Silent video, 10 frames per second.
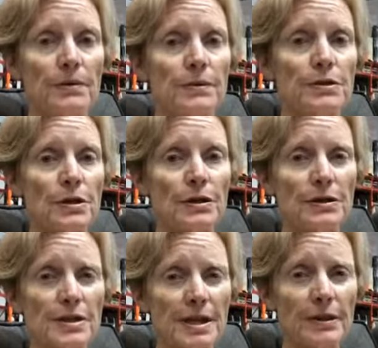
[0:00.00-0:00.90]
turn the
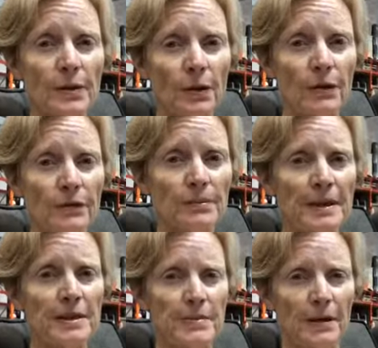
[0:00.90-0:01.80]
sound off,
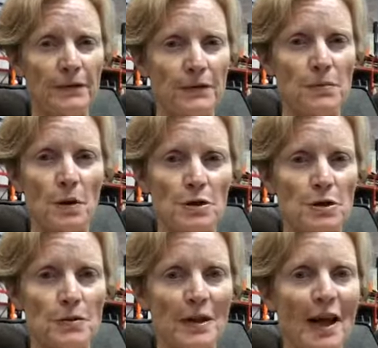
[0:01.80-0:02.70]
because we often
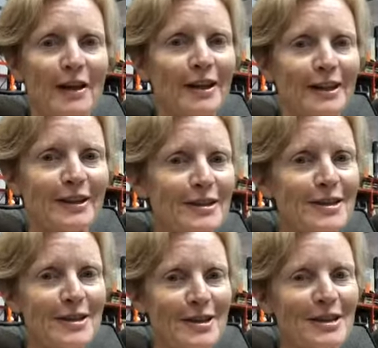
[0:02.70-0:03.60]
watch with our ears.
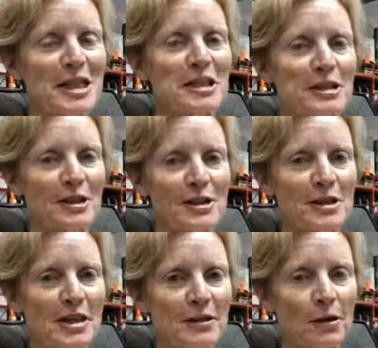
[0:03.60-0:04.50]
So turn the
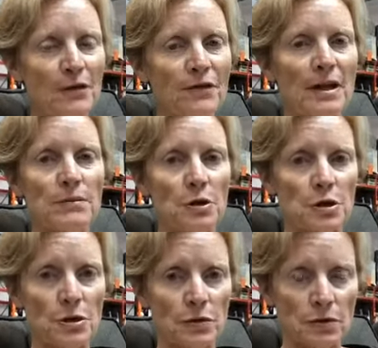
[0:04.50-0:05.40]
sound off and
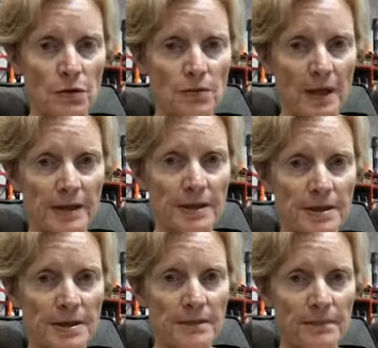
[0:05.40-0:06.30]
watch it through once.